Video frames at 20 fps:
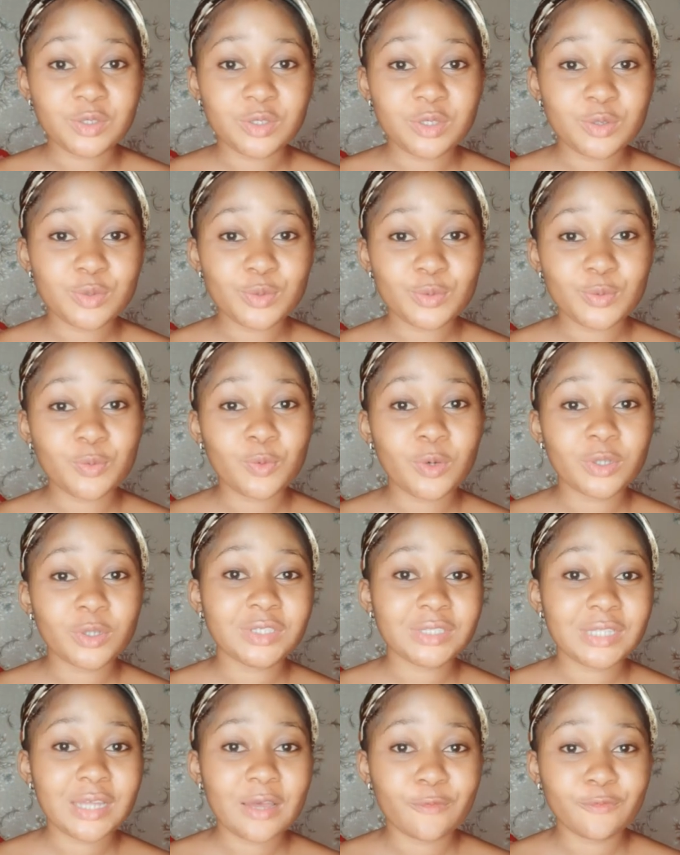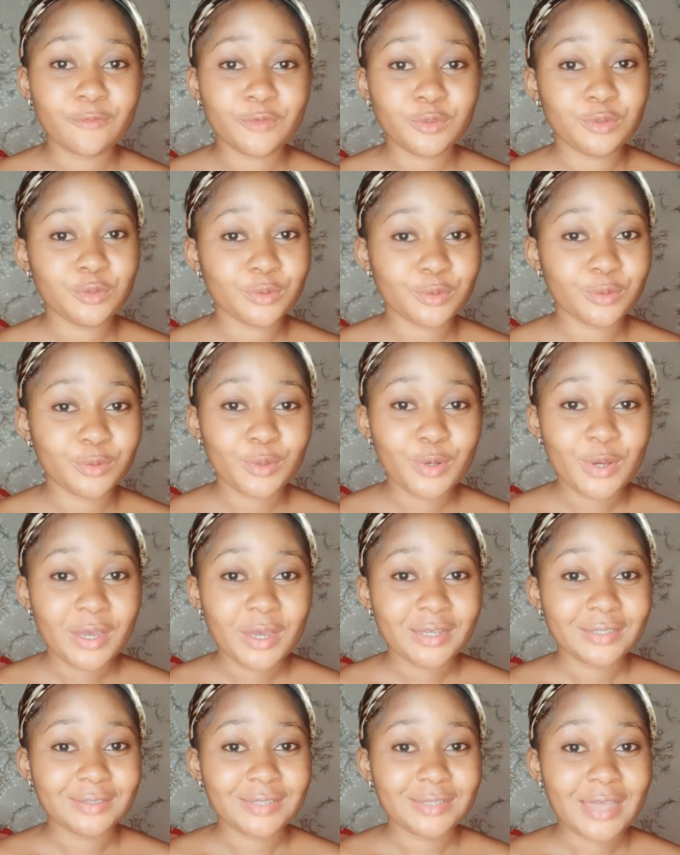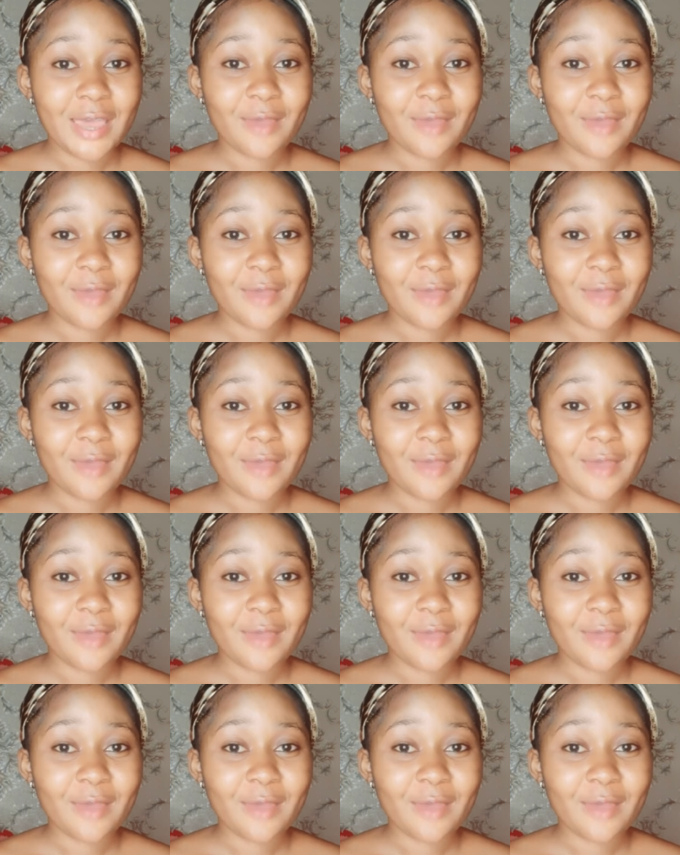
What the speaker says: You need to watch that video that